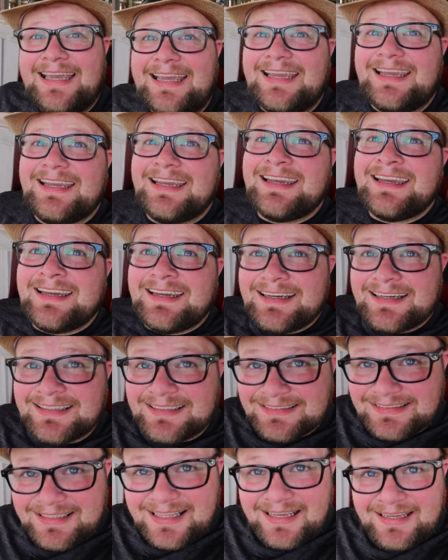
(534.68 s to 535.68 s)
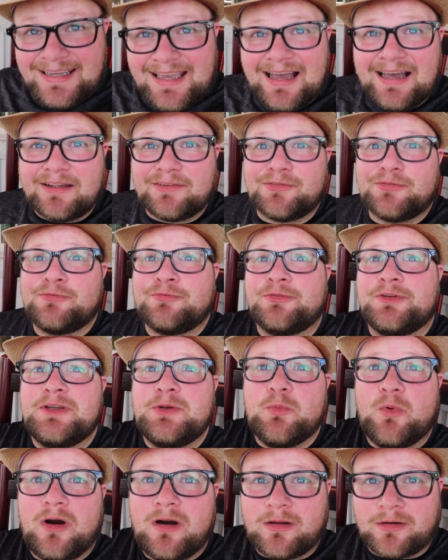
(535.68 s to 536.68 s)
And they got
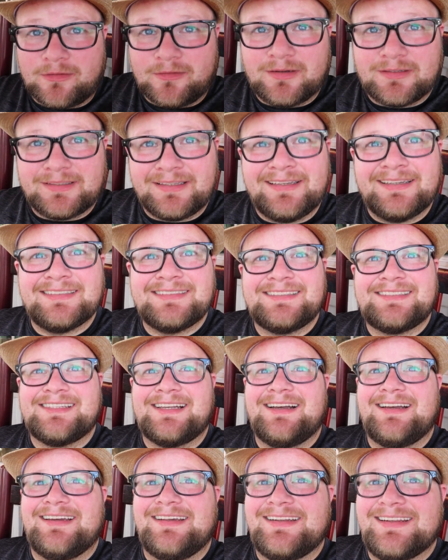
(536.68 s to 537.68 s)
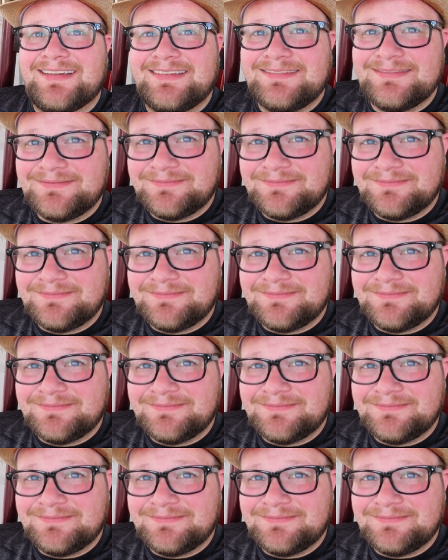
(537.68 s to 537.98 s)
free water on the inside.